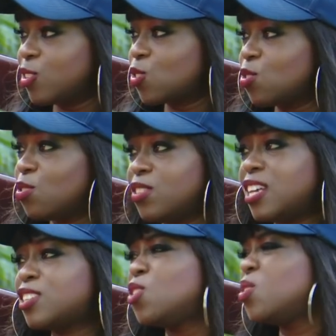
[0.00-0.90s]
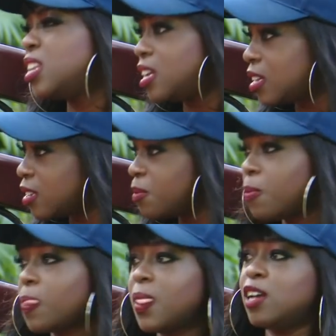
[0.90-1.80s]
So that's no deal.
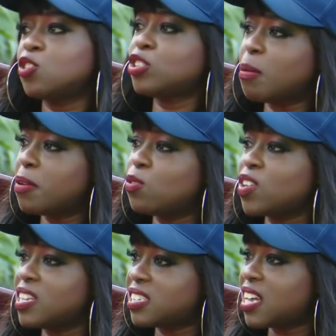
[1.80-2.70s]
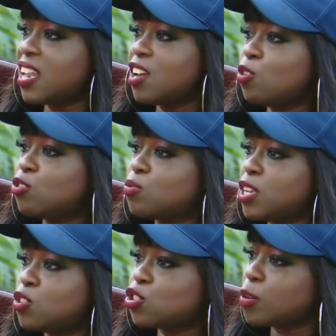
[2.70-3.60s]
So somebody who's understanding and who's
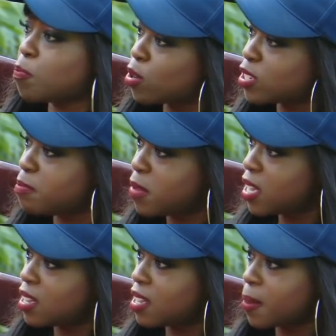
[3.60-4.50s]
ready to support me